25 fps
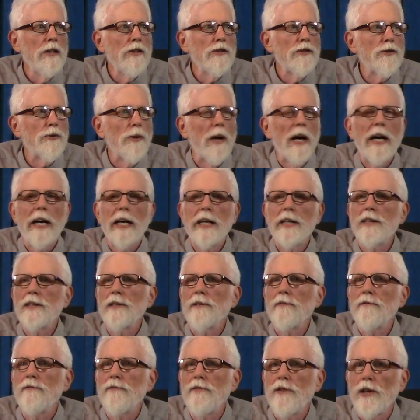try
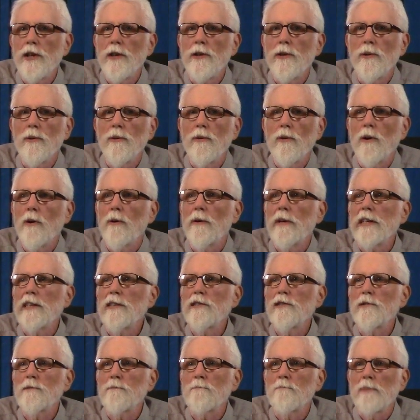to view or
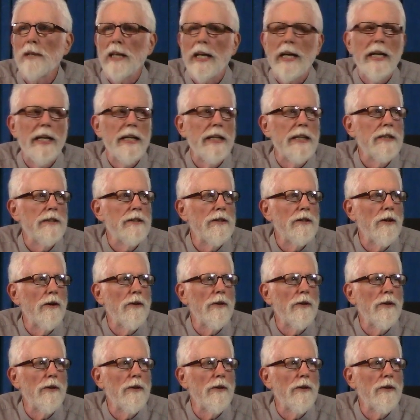explain